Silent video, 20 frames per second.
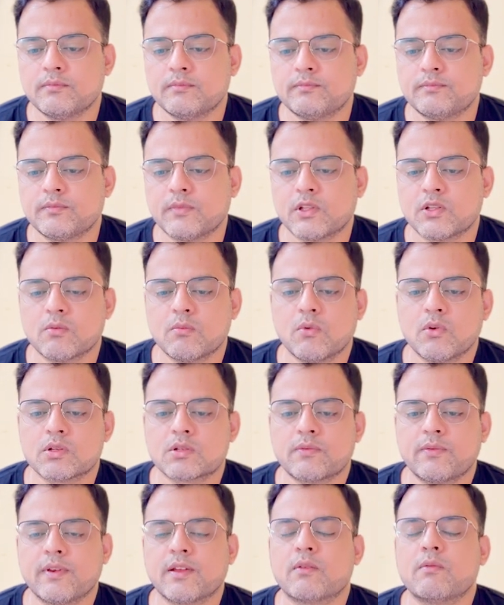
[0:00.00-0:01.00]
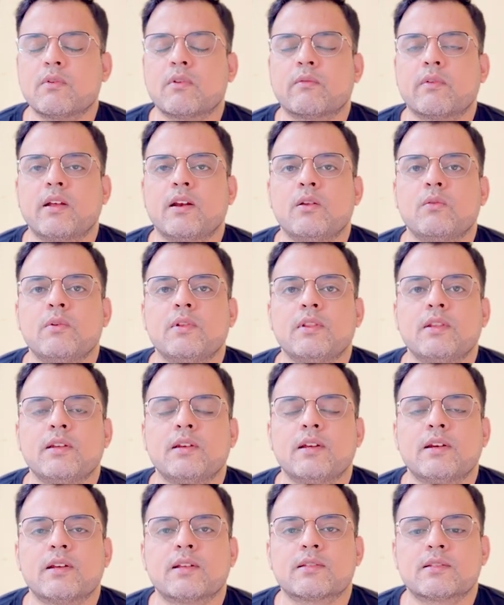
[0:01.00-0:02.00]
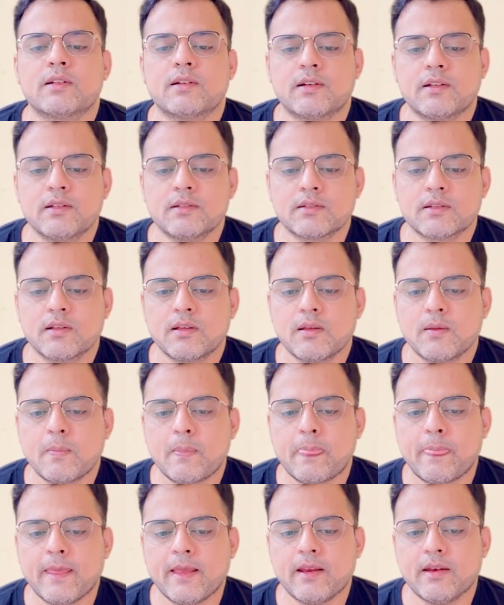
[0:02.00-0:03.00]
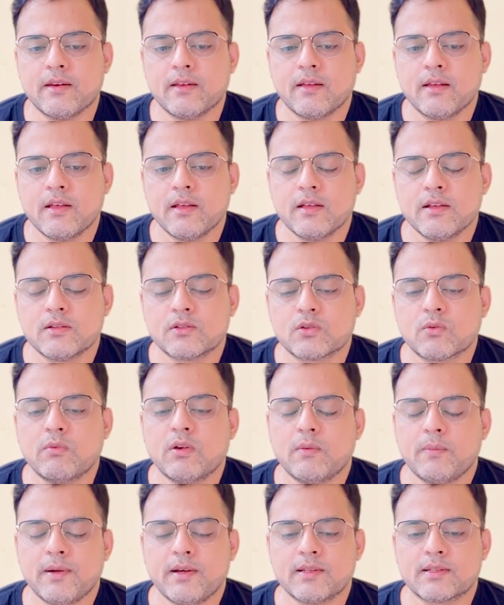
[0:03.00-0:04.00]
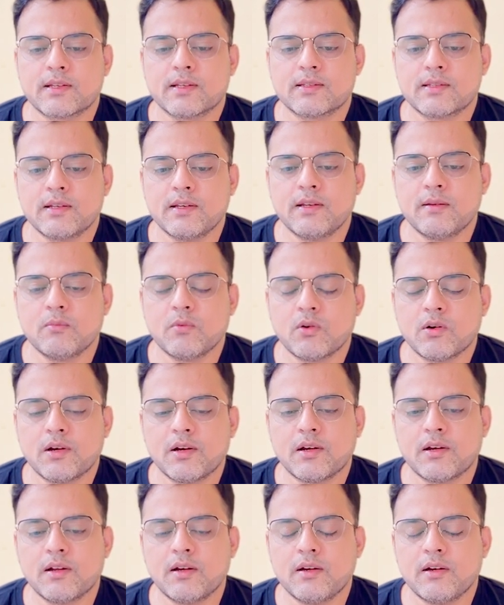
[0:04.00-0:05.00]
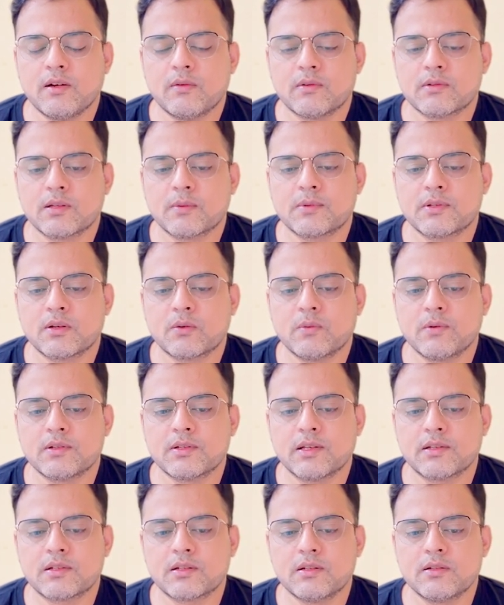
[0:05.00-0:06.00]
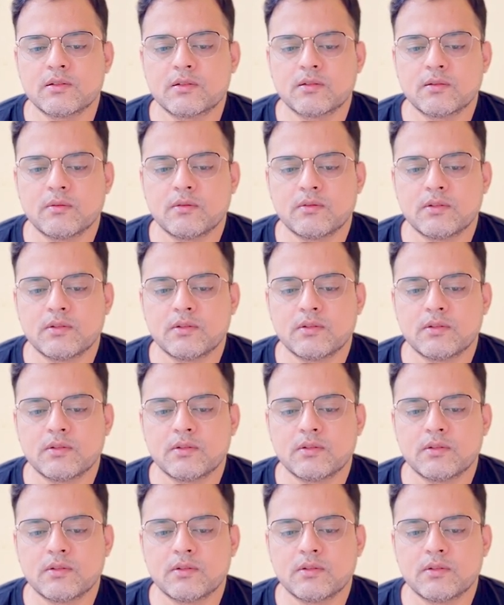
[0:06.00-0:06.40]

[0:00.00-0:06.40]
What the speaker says: So most frequent value in the data set is mean. So we'll be discussing in more detail in our subsequent sessions.